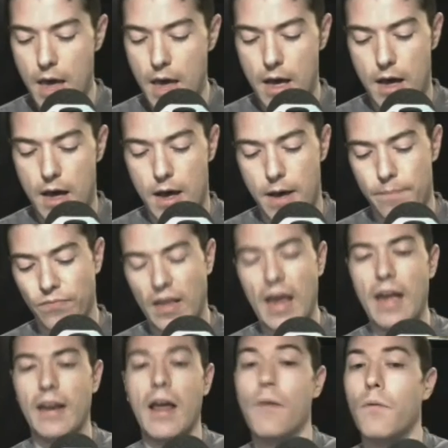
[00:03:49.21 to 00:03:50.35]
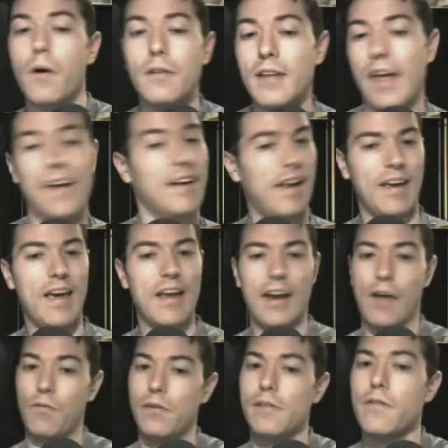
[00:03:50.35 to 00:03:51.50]
And I will
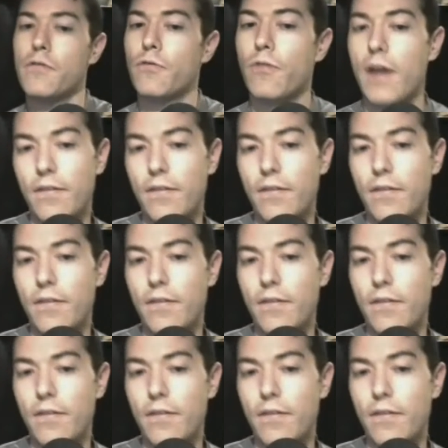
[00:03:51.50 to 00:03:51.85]
refrain